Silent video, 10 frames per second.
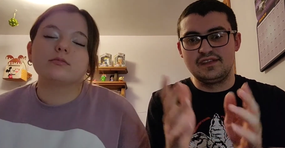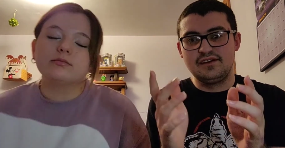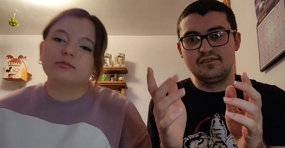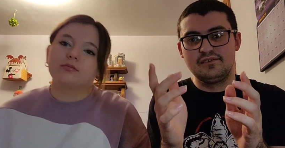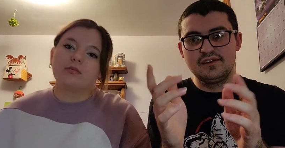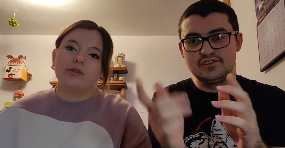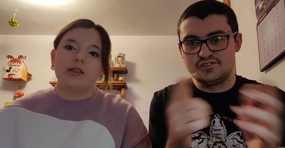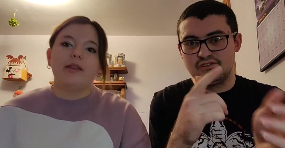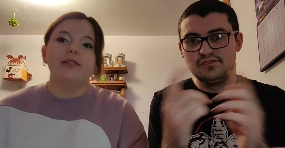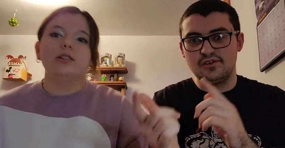Speaker 1: so now it
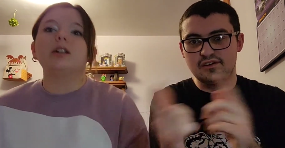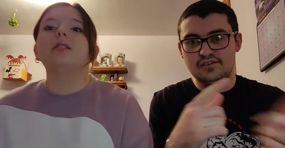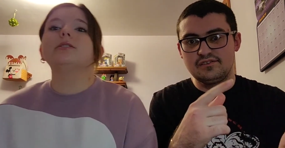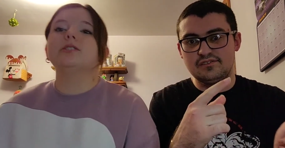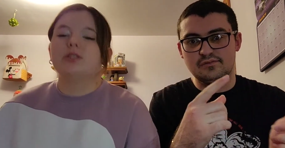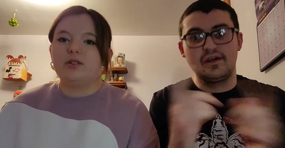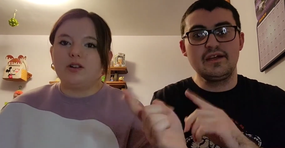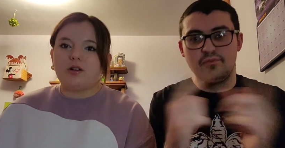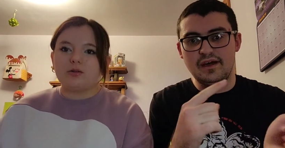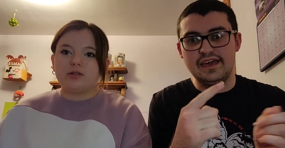should look yeah, the
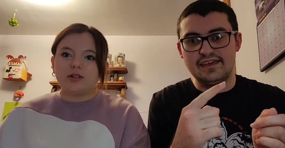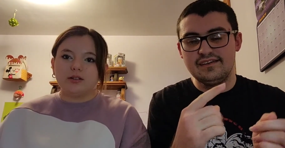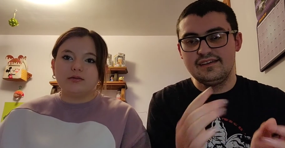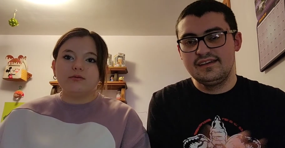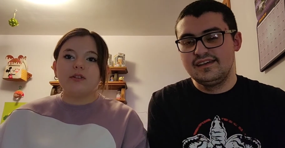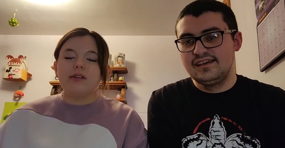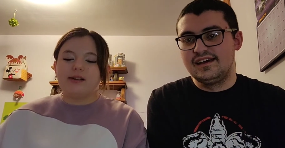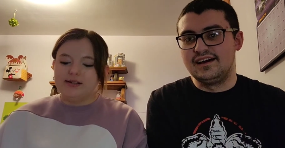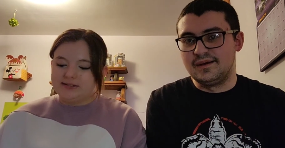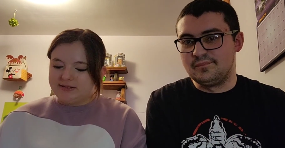right way.
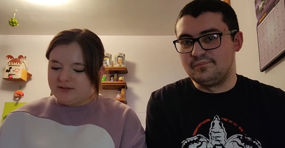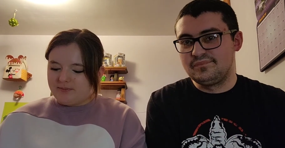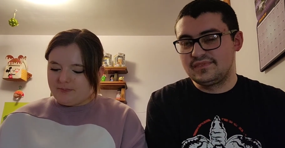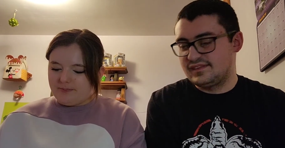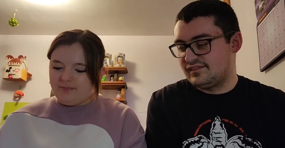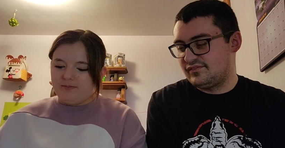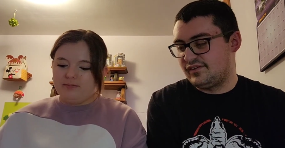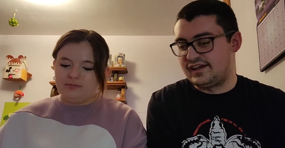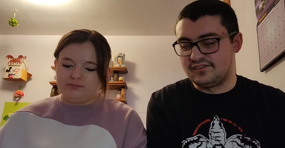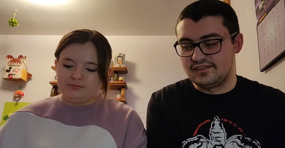Um,
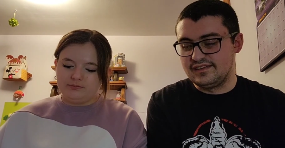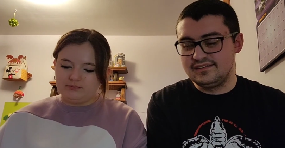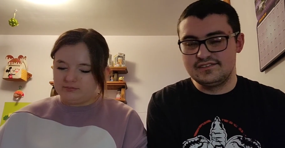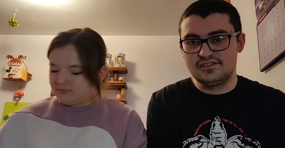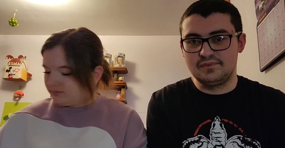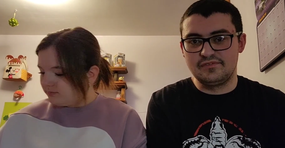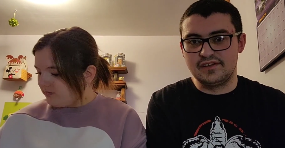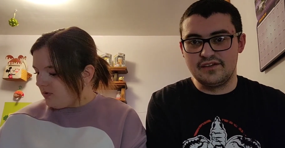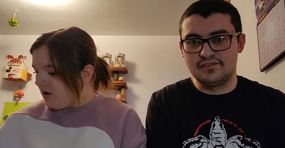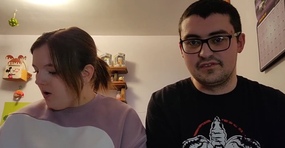finally. It took me
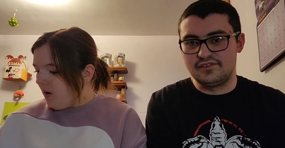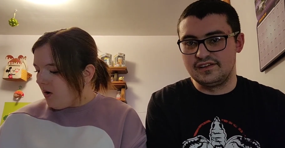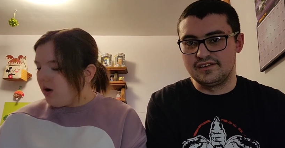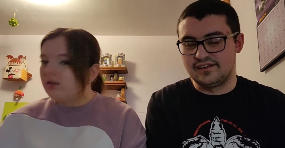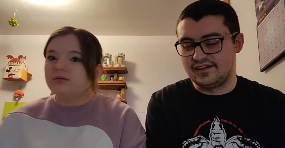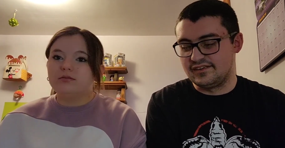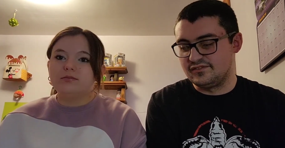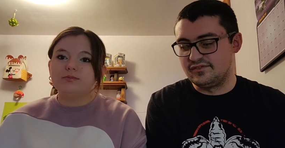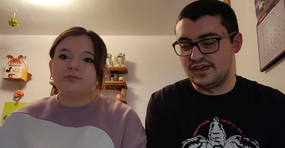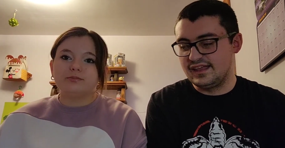forever to figure out how to
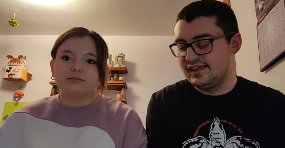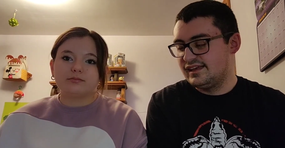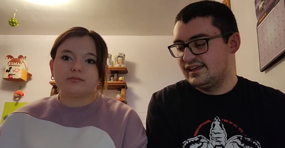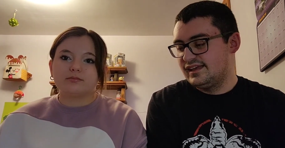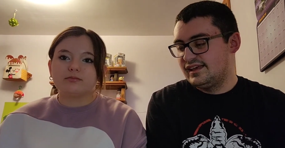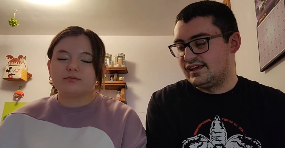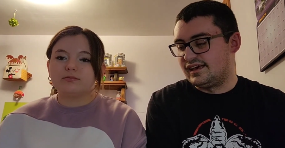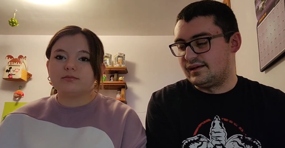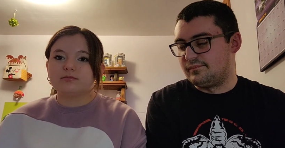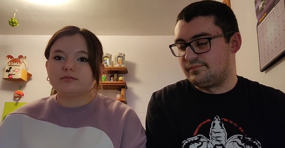do that.
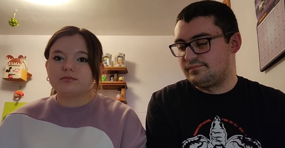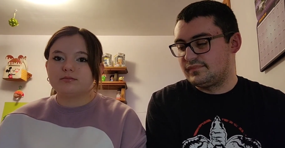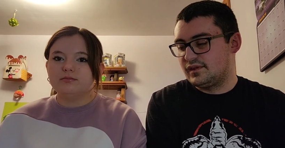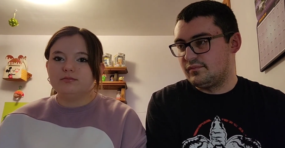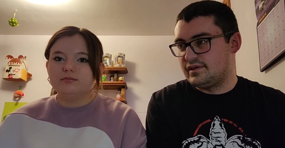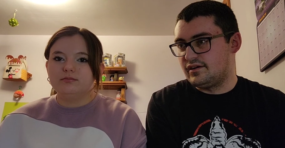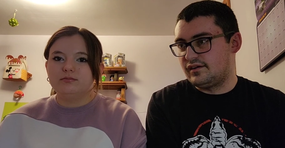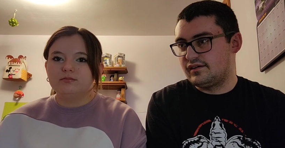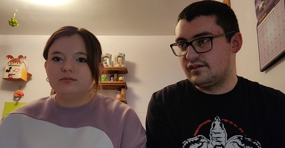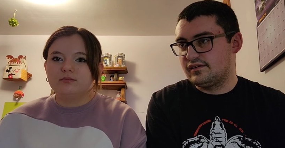Um, we
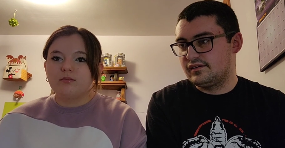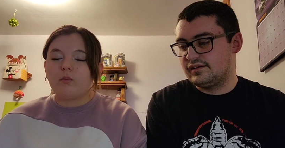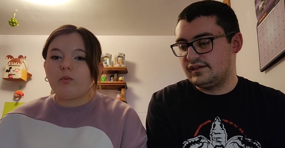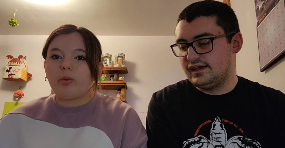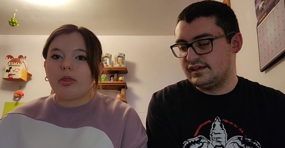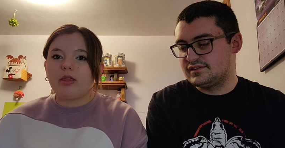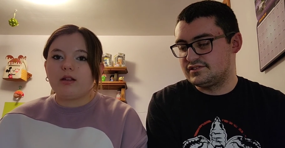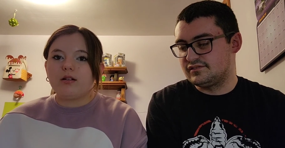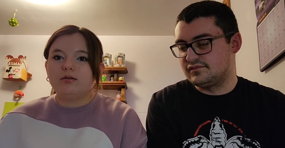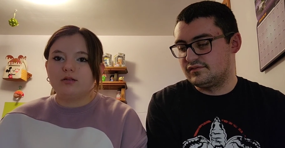are, yeah,
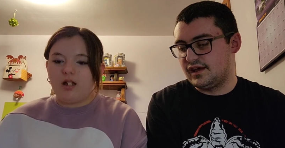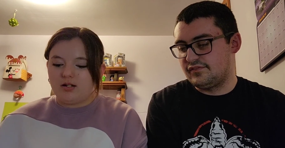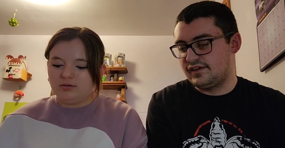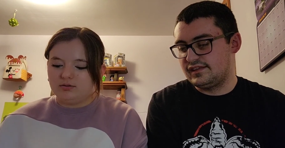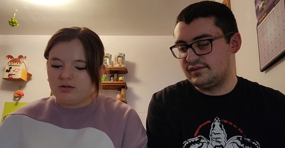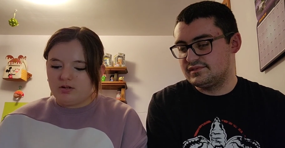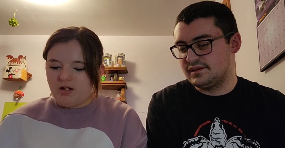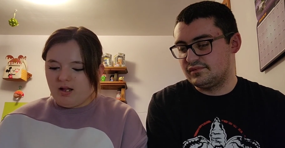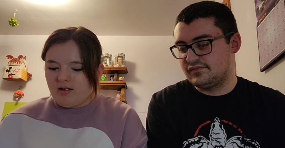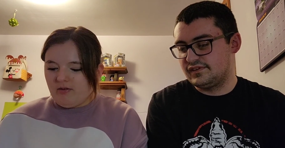so I finally was
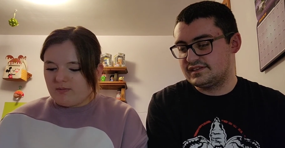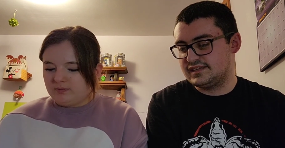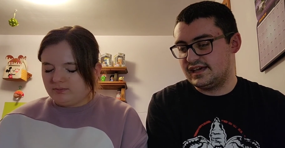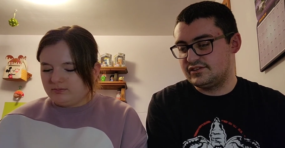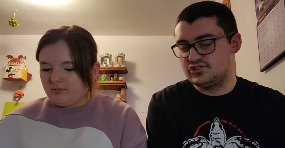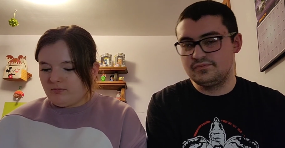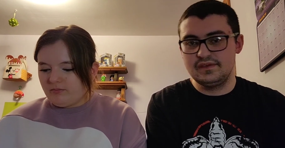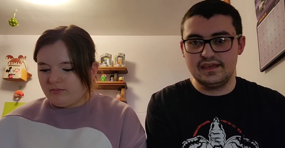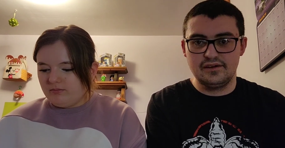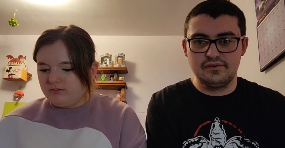able to fix that. Should be
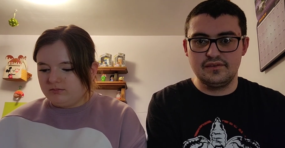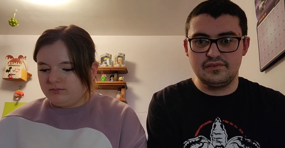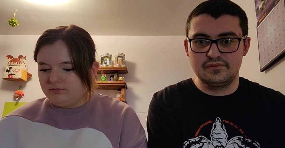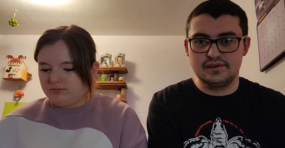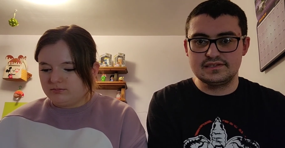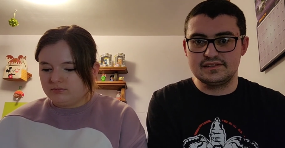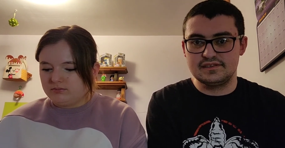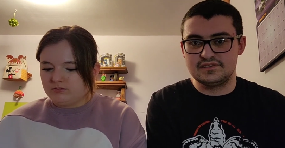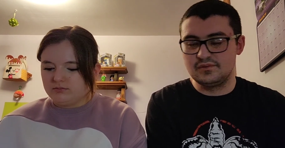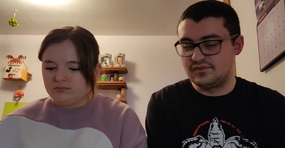that way for the rest of the
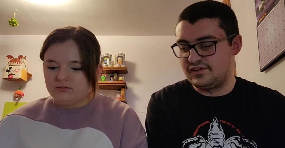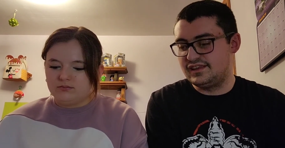soda